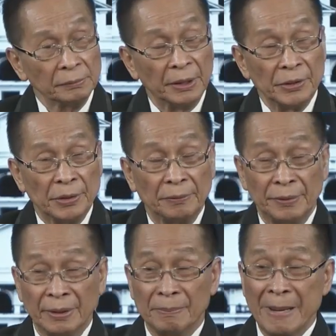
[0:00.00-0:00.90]

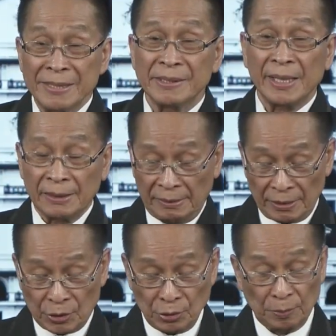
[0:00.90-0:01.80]
Their mandate
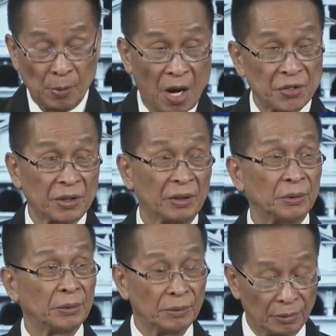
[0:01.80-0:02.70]
is to
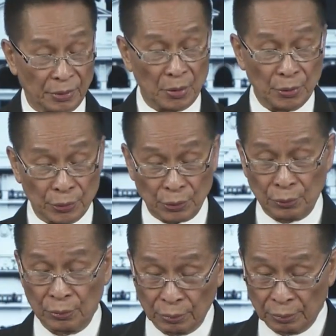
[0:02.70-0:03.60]
prosecute those
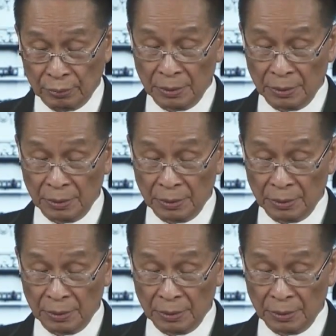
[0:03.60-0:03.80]
who